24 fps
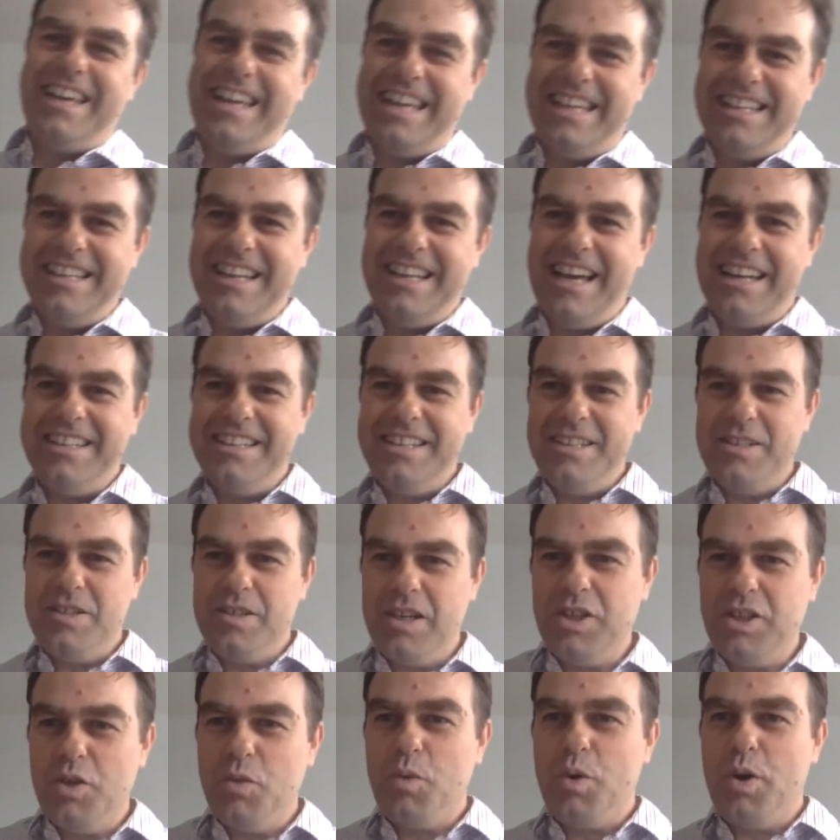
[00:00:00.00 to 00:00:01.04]
in London, uh,
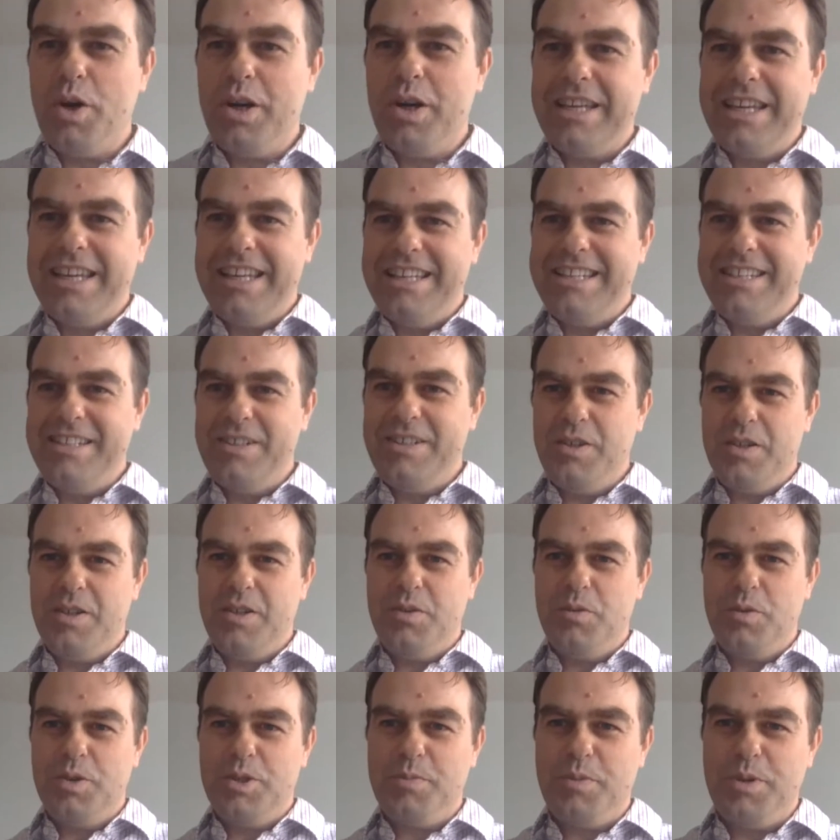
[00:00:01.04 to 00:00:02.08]
your work and
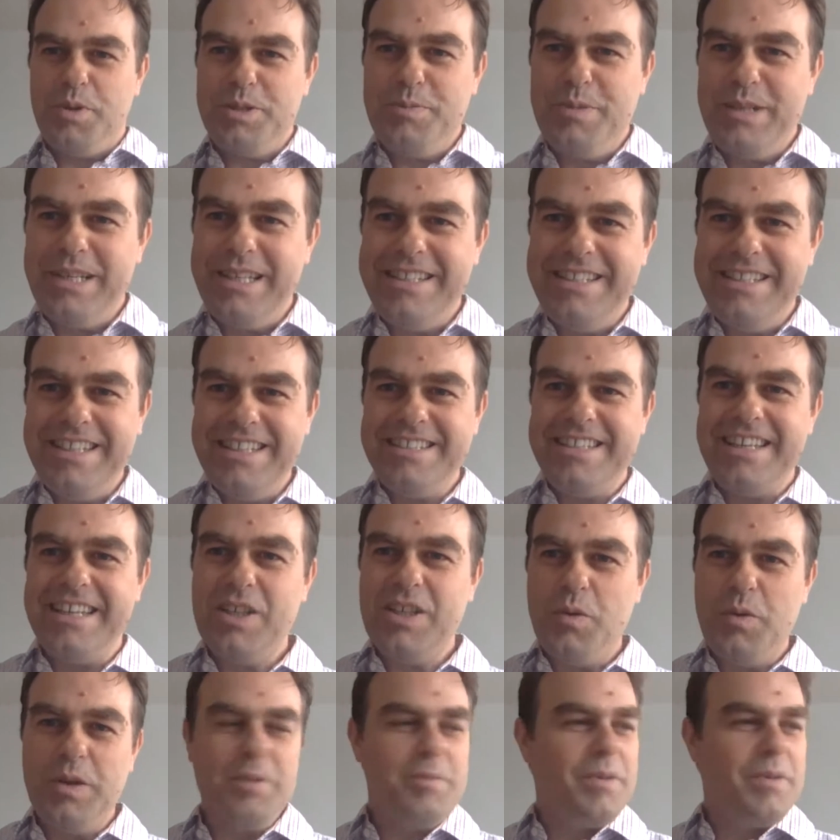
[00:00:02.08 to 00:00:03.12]
your responsibilities
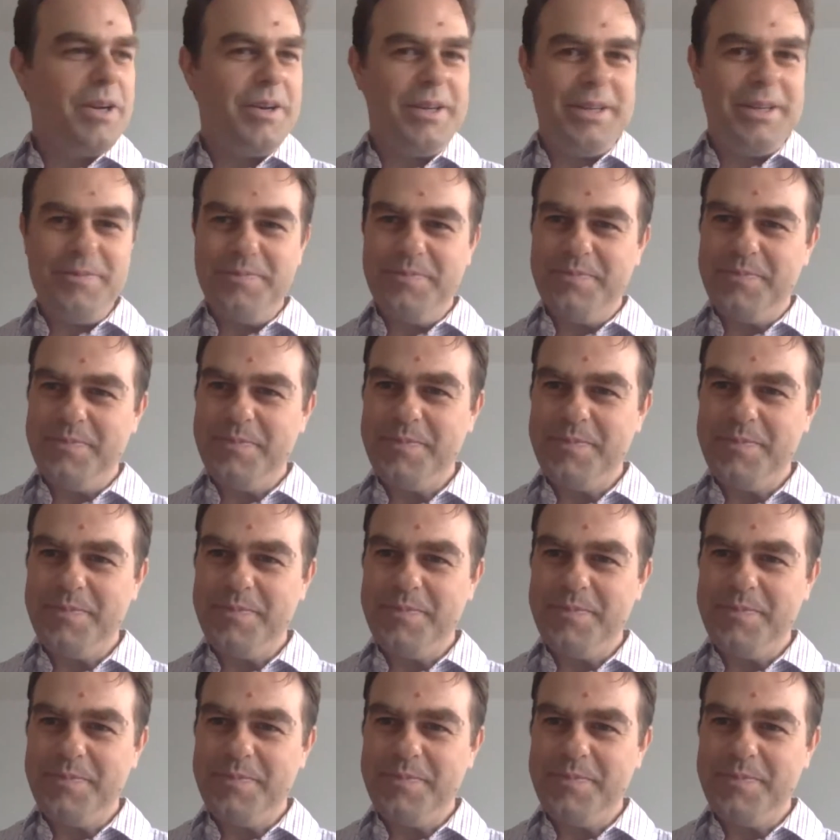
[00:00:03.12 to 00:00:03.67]
at Queen Mary?